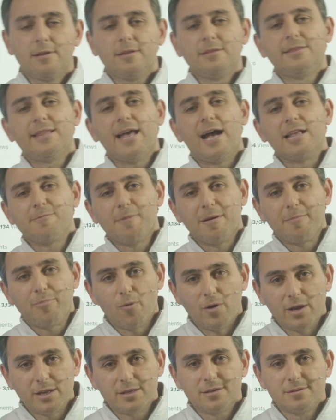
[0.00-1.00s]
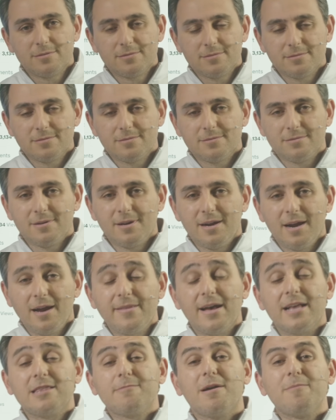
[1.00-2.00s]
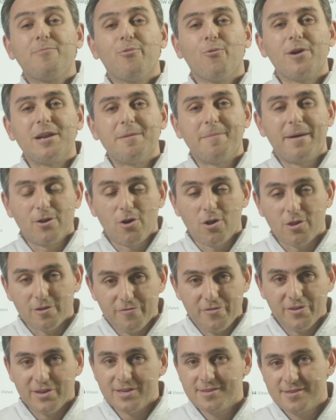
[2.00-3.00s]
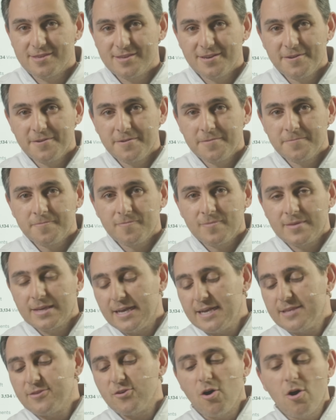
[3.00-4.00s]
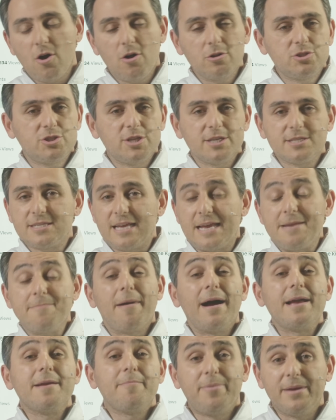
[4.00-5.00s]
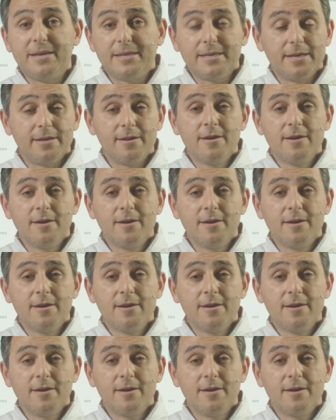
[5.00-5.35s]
That's my point. That's my point about all of this. It's all just, in my opinion,